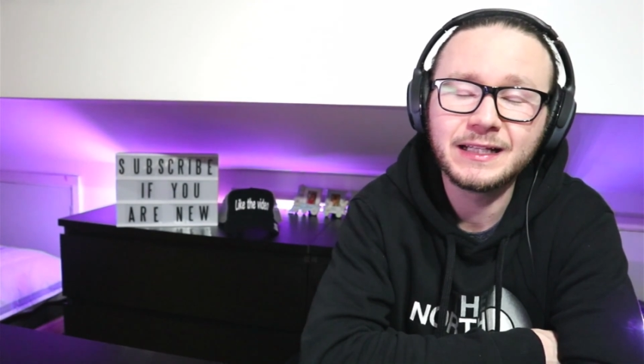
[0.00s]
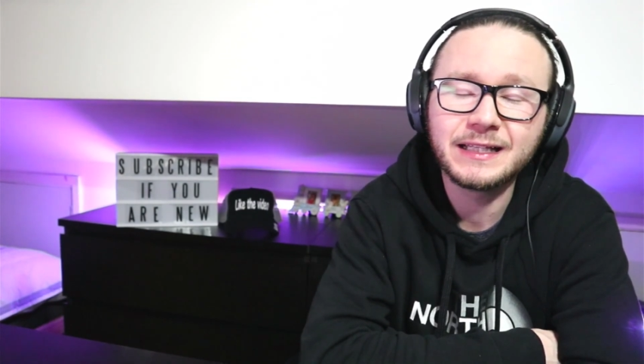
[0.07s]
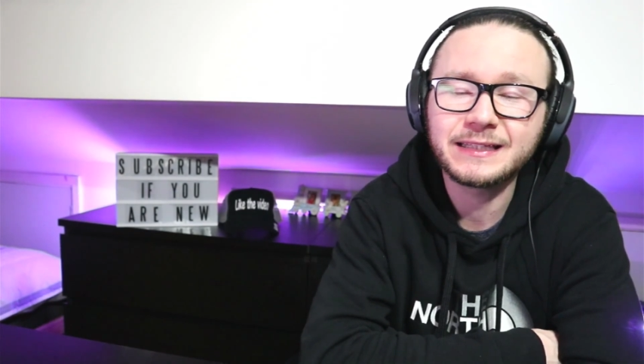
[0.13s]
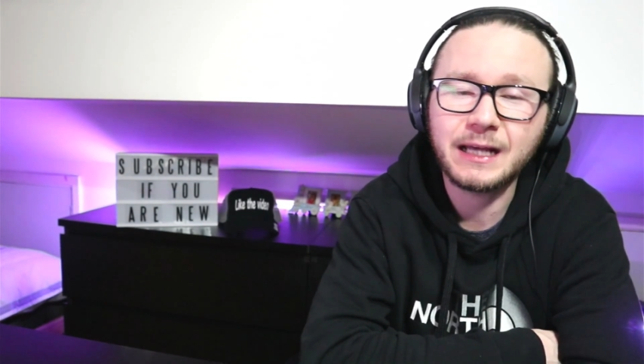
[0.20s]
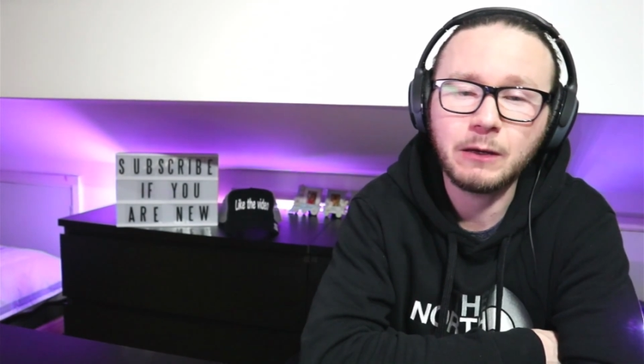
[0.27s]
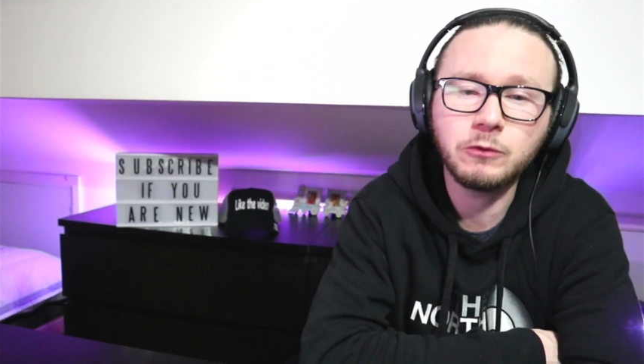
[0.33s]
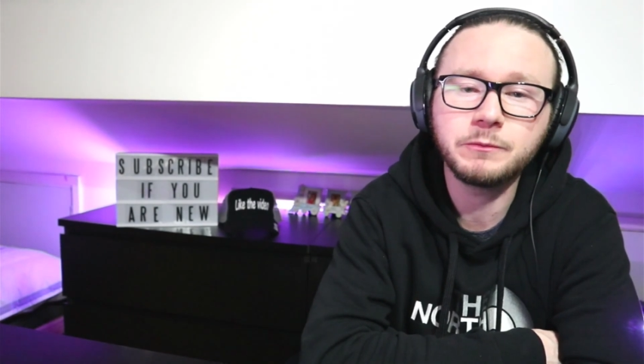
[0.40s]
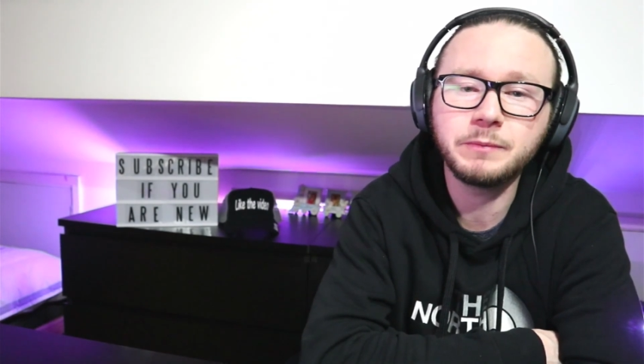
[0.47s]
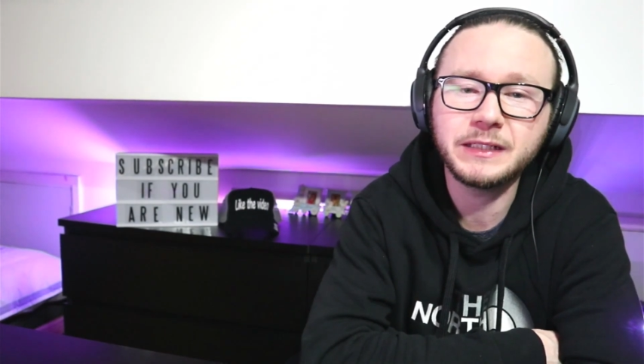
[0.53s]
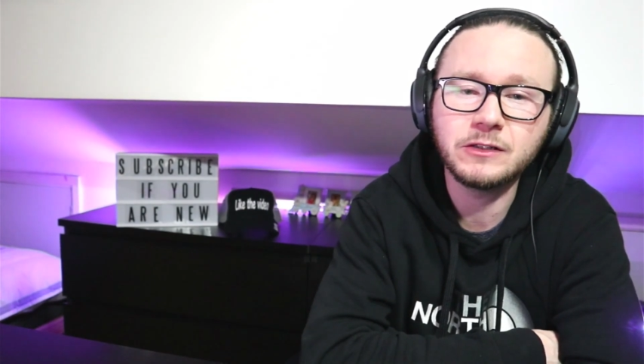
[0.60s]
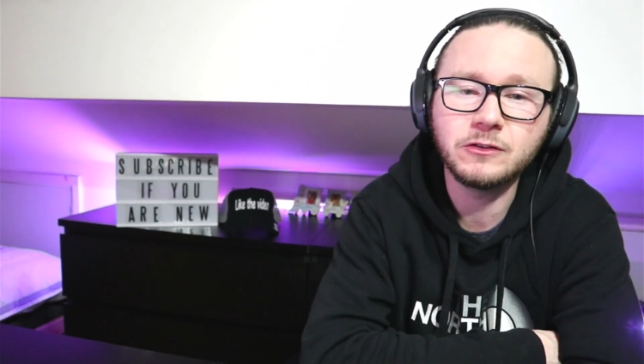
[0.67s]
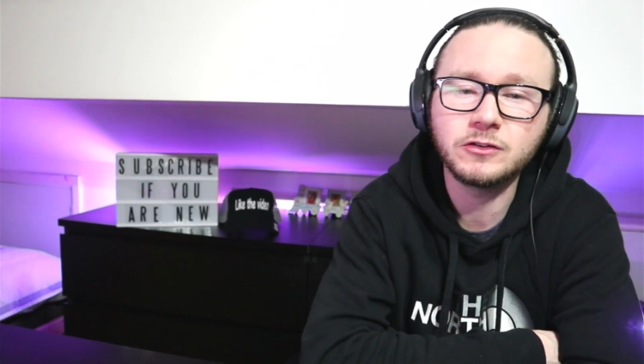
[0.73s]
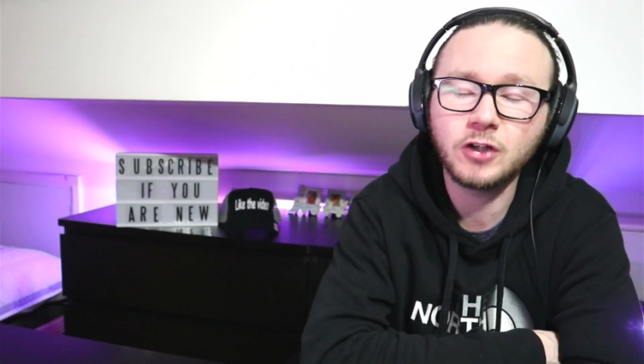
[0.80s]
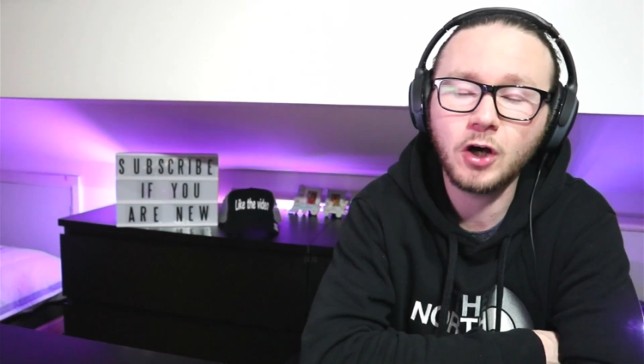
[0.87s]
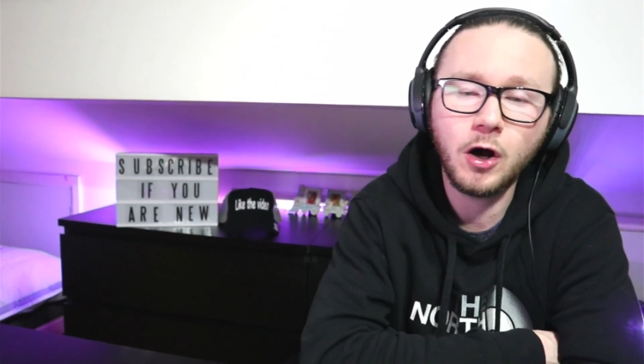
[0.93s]
That would be
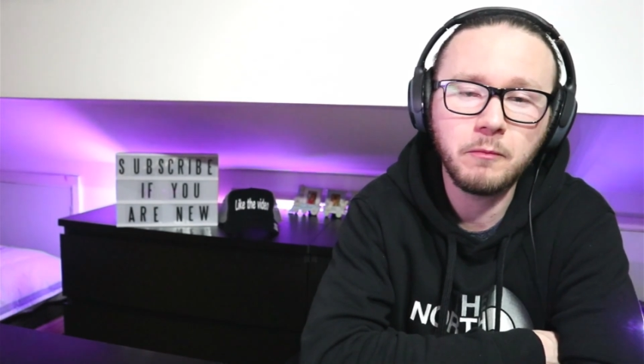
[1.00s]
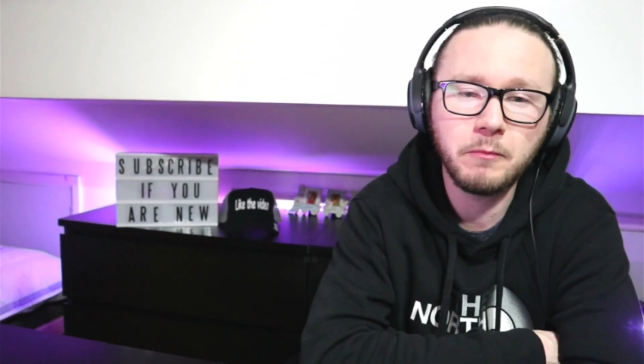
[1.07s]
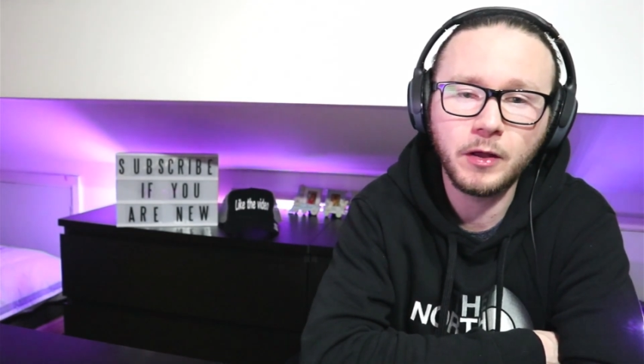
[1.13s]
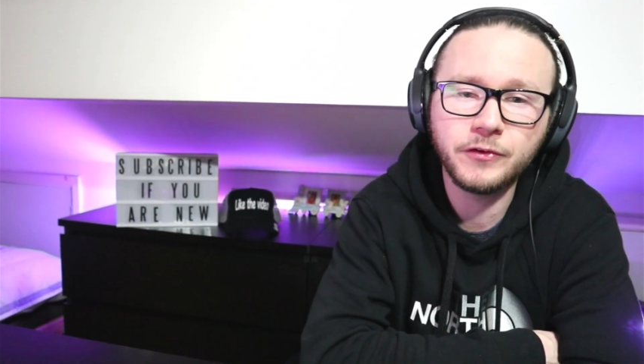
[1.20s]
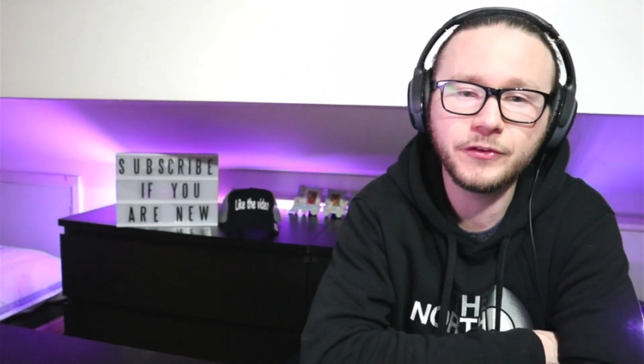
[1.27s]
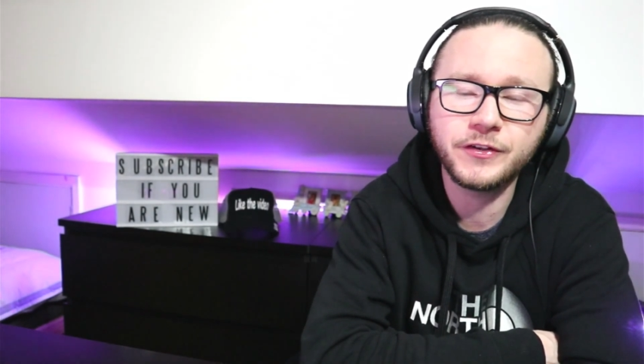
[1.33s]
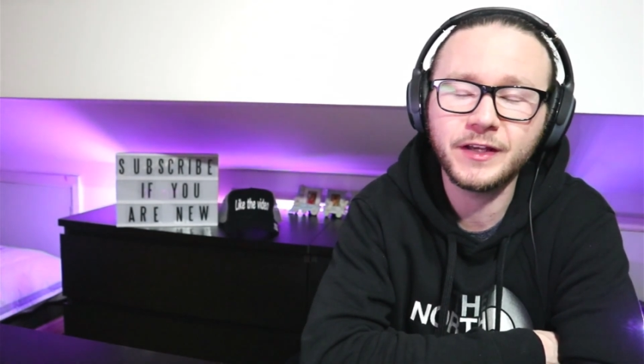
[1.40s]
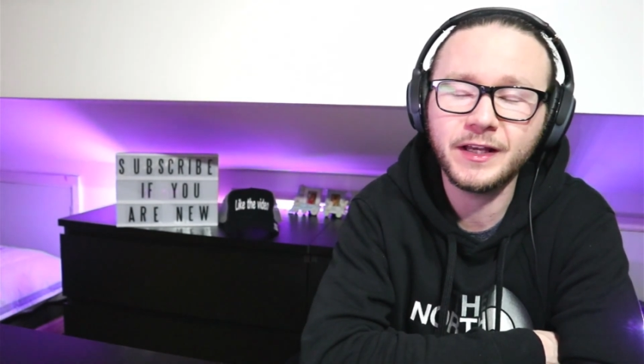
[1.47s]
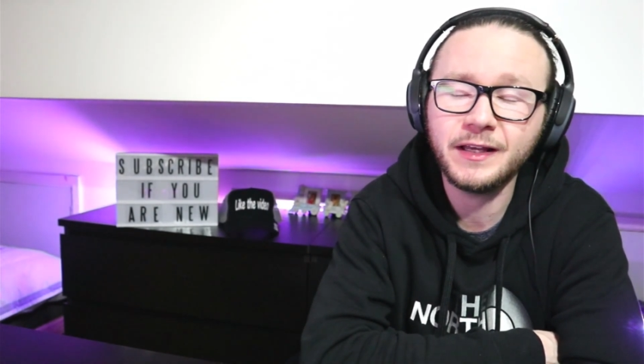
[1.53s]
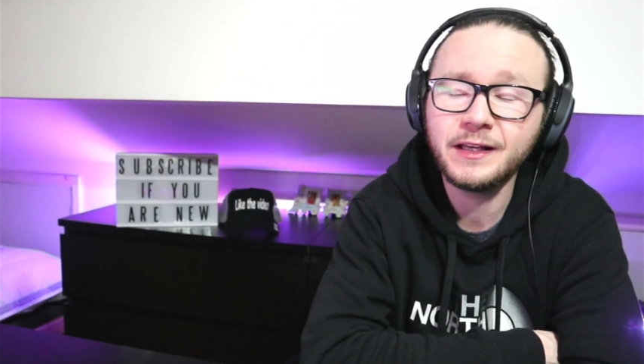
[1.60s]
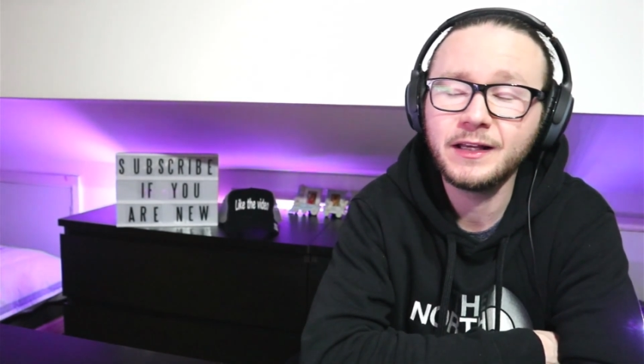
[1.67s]
good. Or Monty.